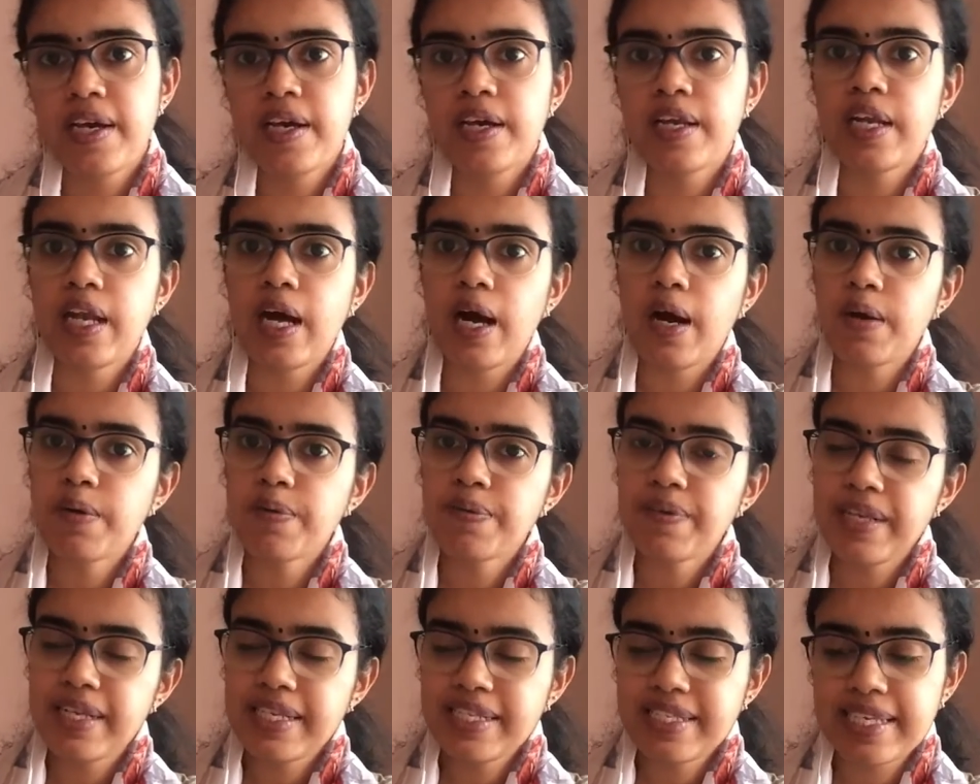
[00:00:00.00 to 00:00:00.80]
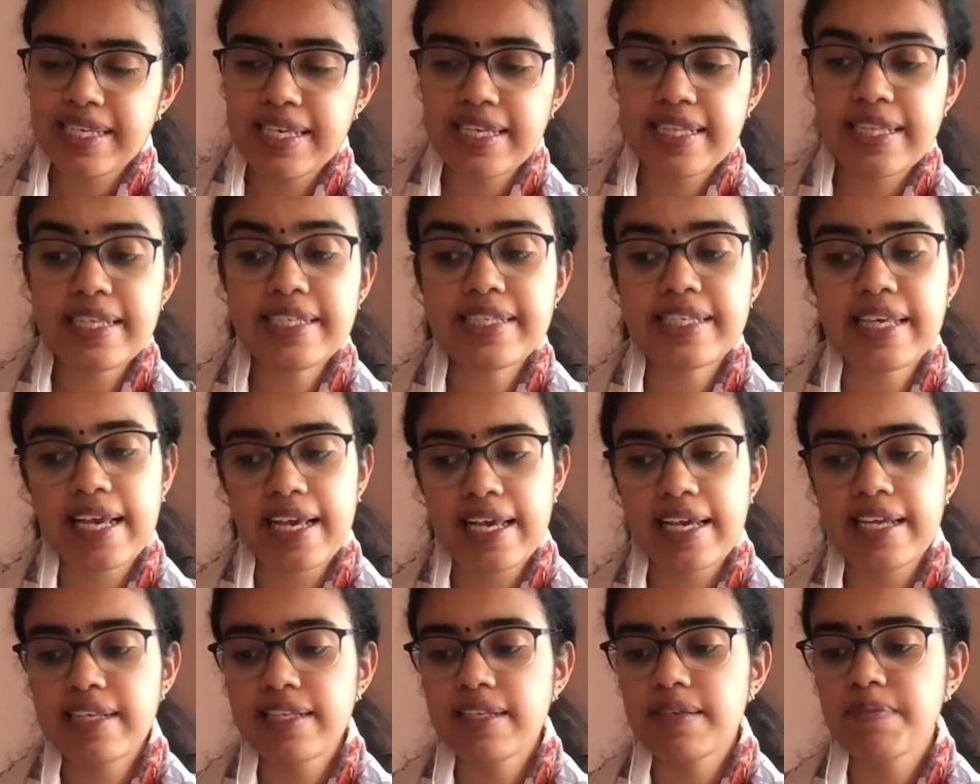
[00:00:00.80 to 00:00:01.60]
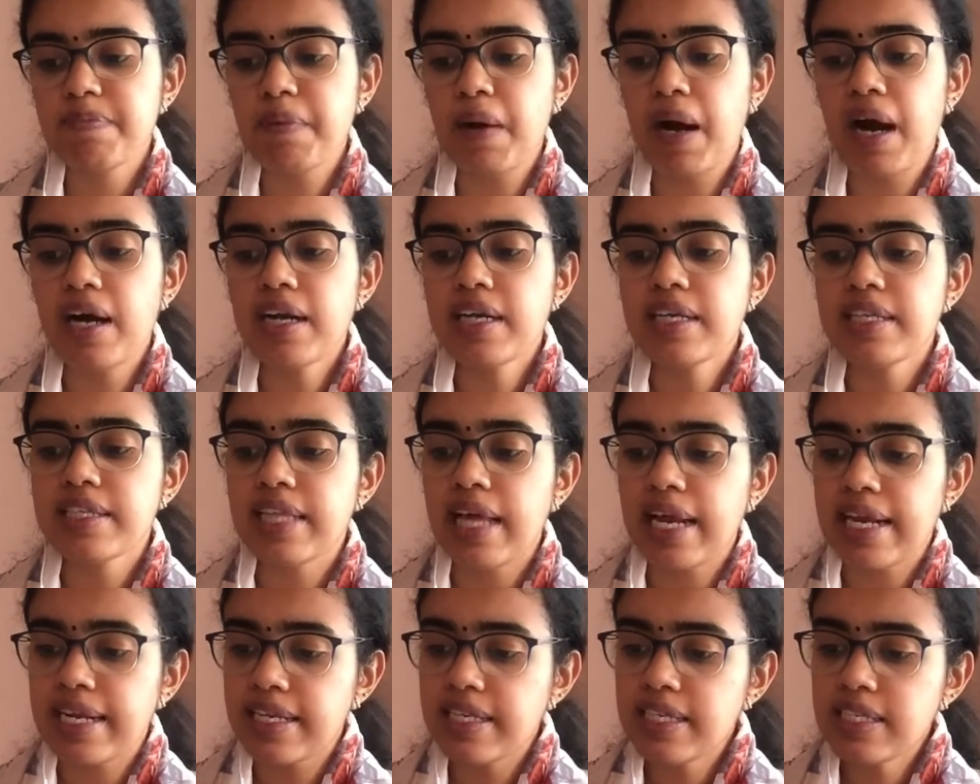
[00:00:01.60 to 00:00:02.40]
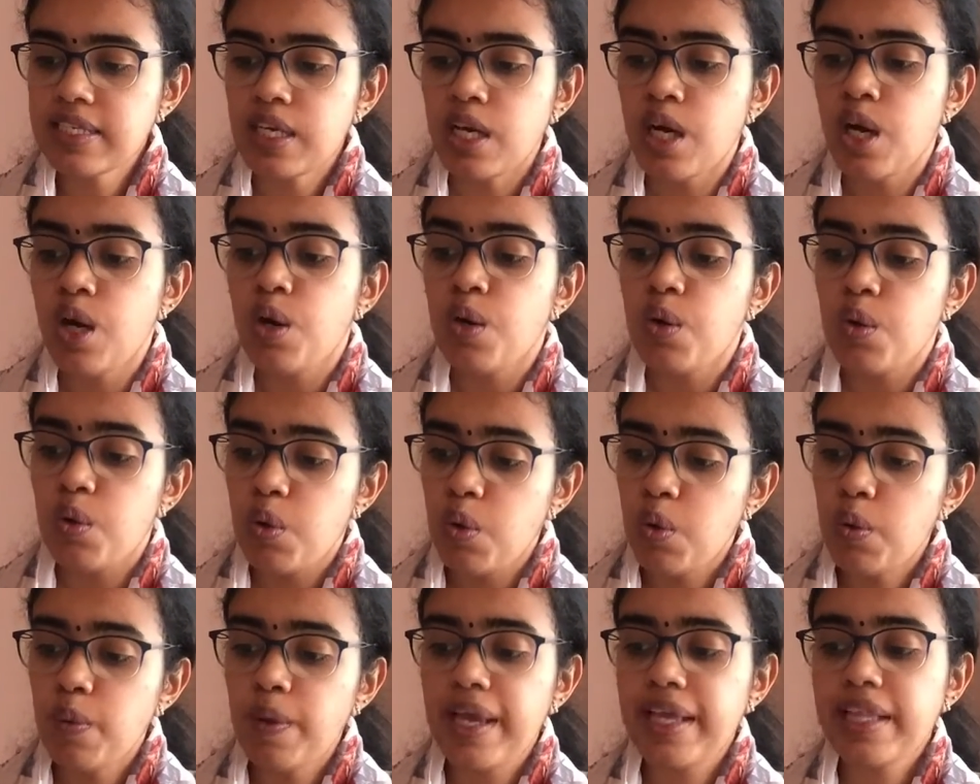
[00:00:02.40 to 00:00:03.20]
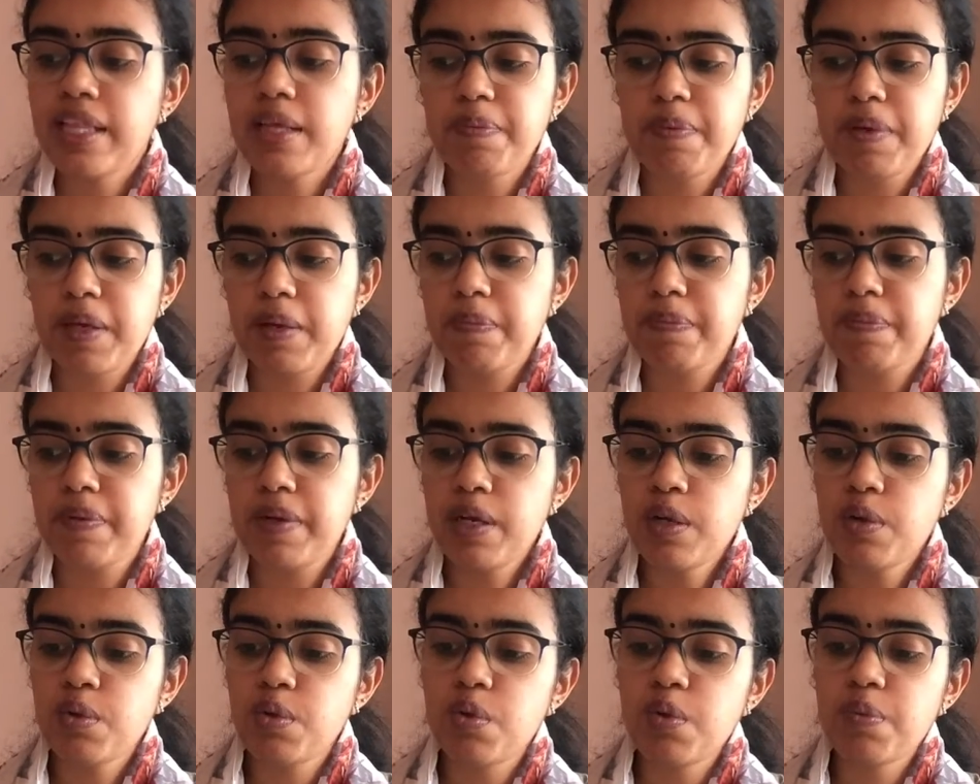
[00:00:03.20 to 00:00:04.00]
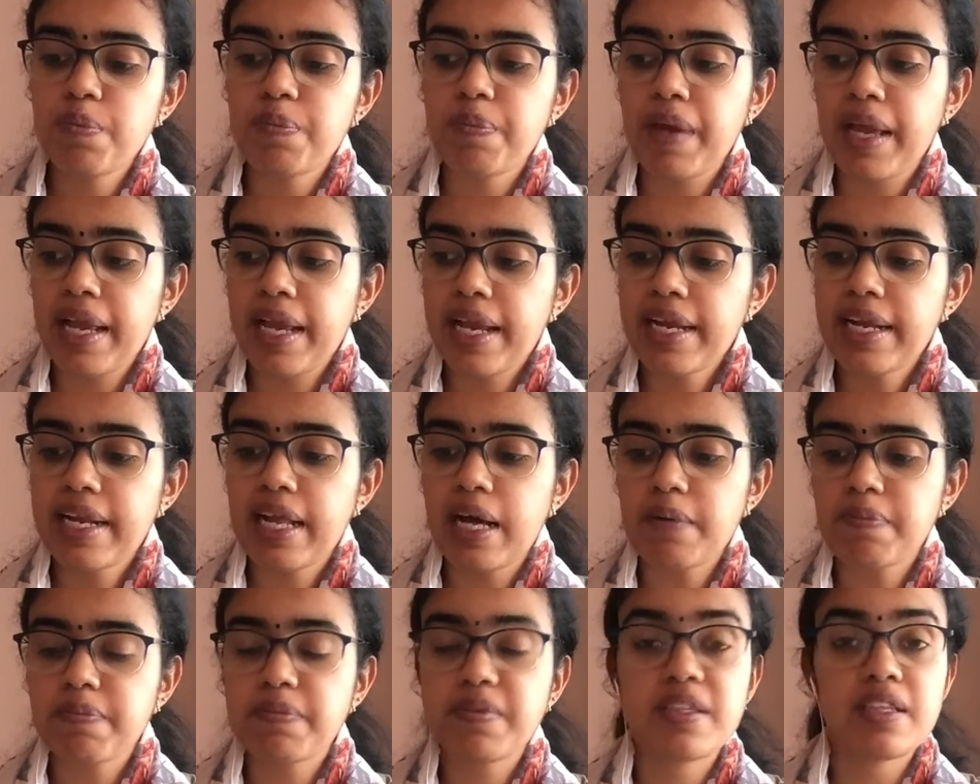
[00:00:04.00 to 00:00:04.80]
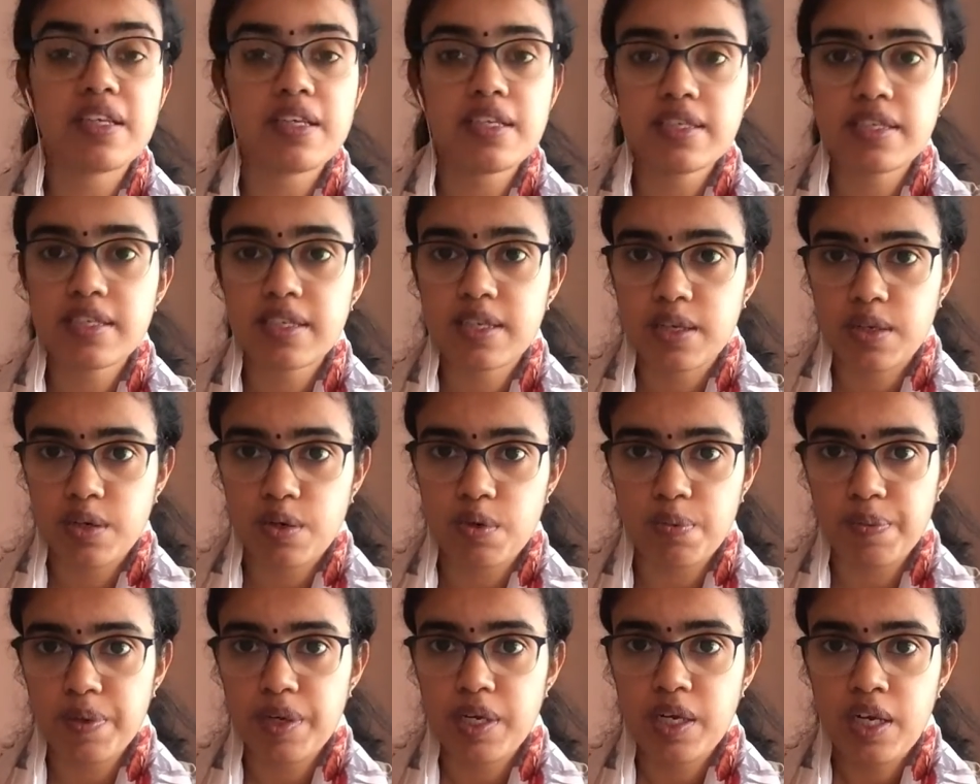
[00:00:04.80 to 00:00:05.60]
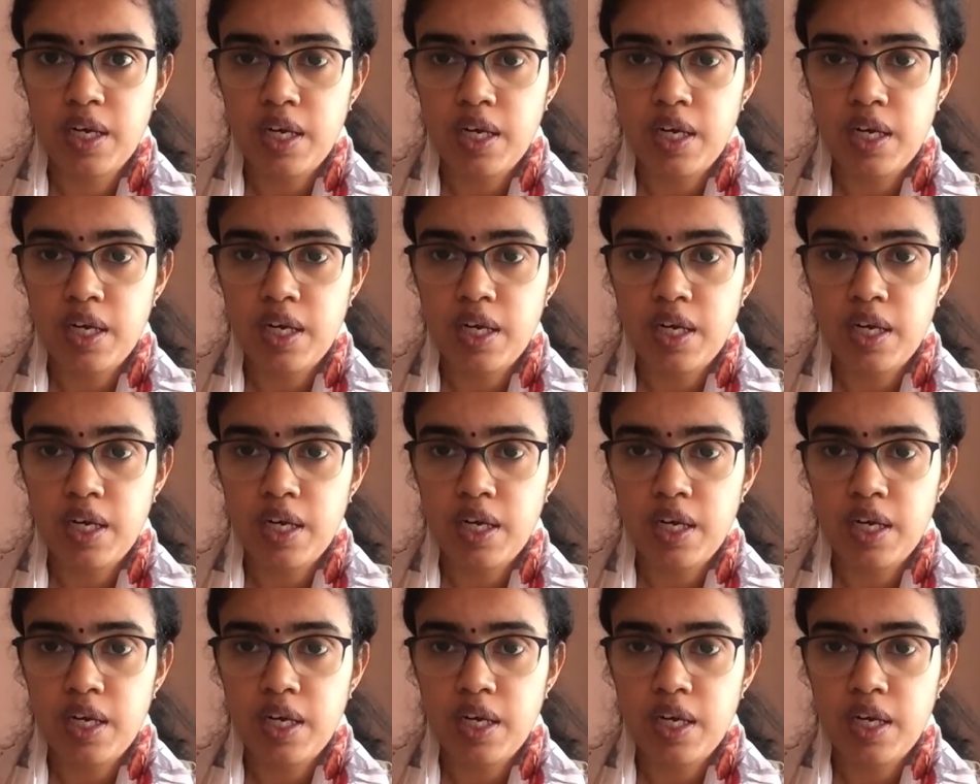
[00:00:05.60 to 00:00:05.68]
Now we'll see the second part, that is, who were the people who made up this group.